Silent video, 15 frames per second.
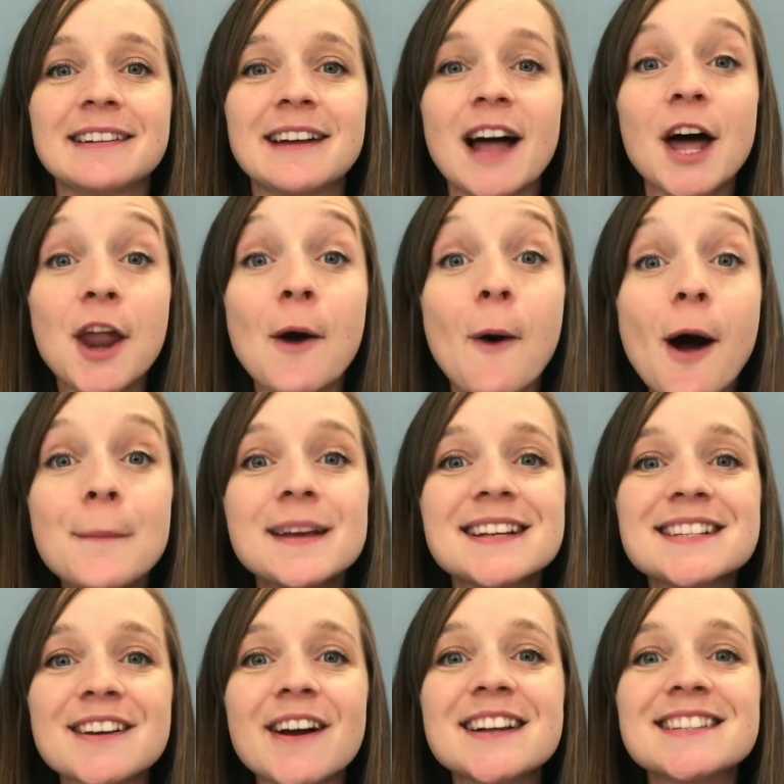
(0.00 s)
I know I'm
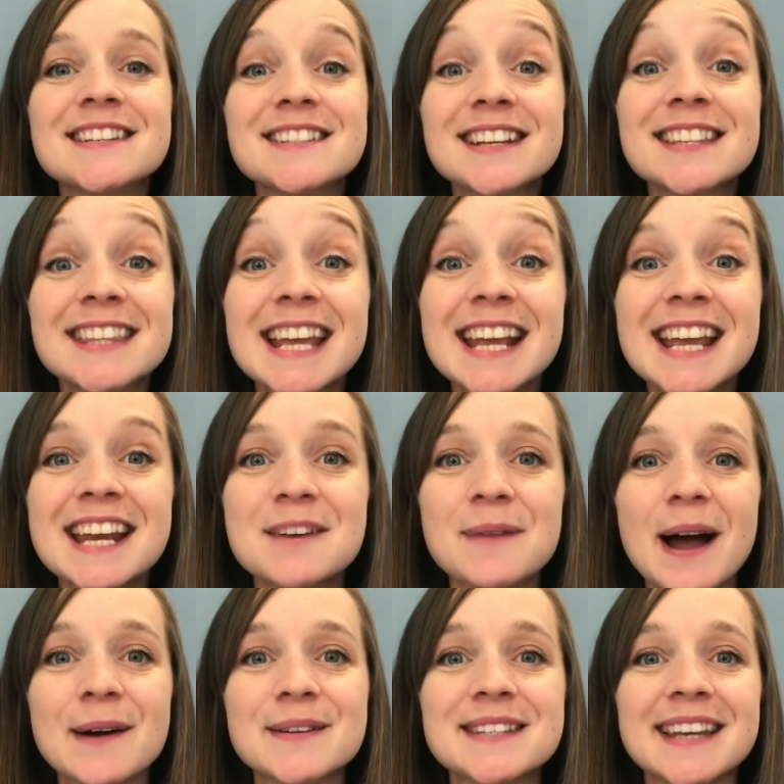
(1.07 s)
excited just thinking
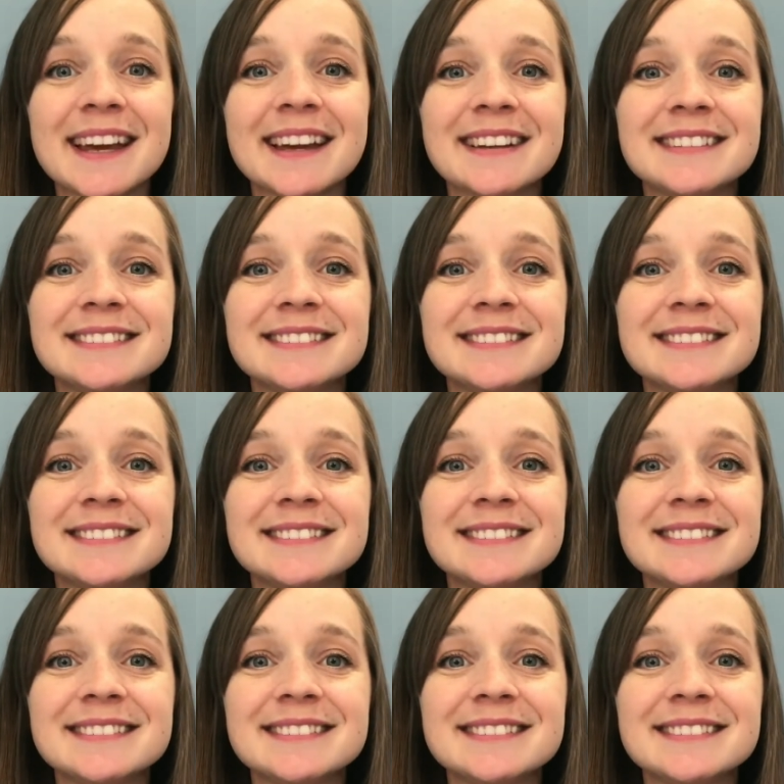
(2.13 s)
about it.